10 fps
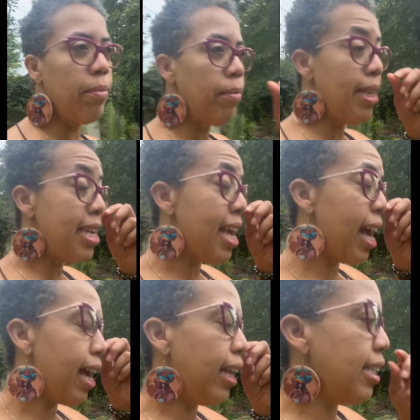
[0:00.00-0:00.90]

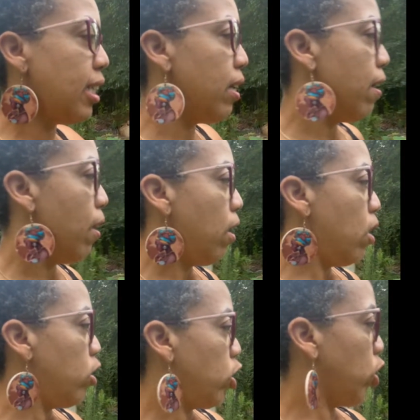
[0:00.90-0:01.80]
yet
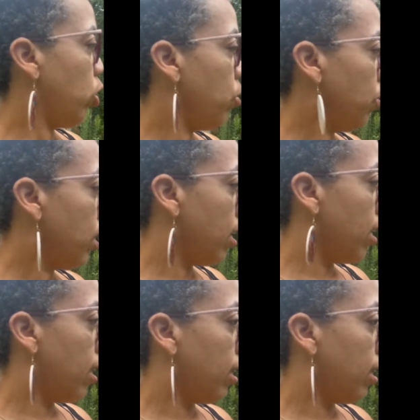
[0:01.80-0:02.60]
to the.